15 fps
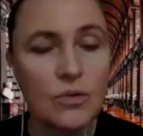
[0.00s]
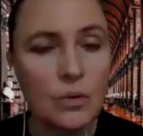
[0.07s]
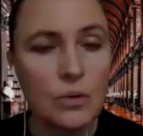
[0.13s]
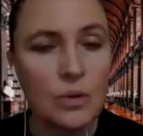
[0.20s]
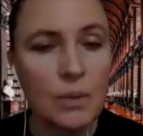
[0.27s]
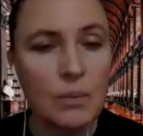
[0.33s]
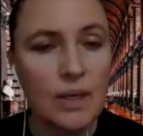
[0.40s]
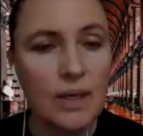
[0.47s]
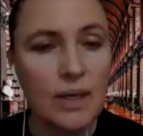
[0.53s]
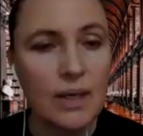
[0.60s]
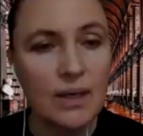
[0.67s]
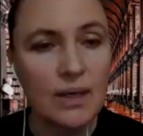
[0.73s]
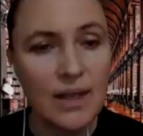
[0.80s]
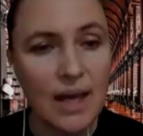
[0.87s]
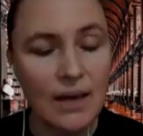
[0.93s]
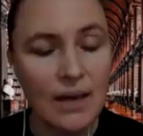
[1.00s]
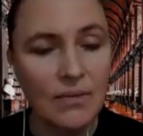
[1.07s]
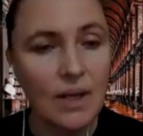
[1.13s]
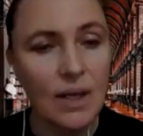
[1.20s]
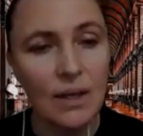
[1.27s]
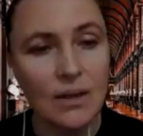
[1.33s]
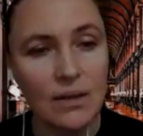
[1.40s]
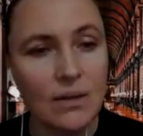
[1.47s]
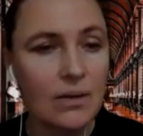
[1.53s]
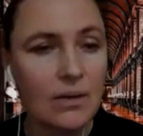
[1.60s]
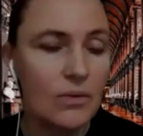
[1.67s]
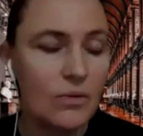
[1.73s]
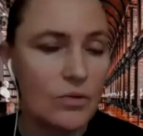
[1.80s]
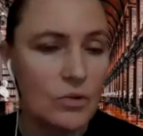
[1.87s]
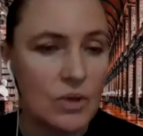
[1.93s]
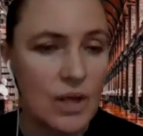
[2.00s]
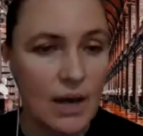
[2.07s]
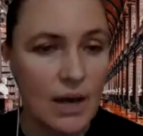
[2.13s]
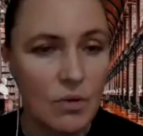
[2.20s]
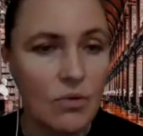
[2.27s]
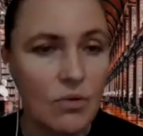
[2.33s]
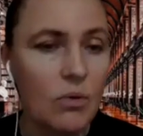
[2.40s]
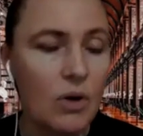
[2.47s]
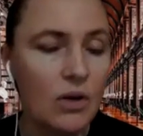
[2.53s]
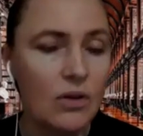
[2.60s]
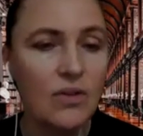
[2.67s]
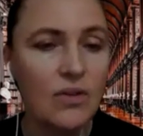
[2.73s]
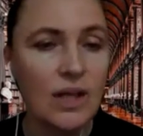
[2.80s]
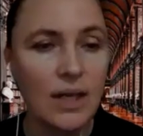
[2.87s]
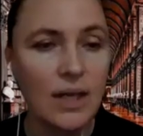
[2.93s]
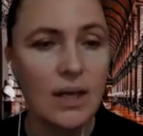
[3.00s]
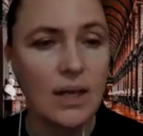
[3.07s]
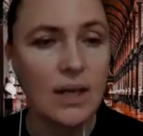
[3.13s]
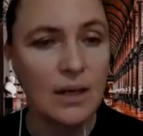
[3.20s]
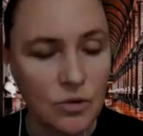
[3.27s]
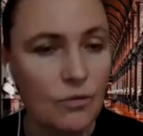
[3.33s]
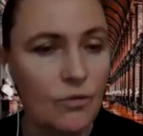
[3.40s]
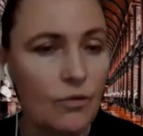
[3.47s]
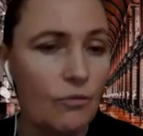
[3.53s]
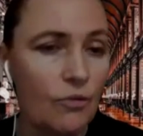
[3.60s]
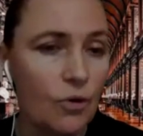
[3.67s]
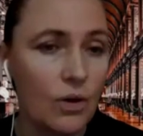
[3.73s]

not only be done and you should have your quality and you should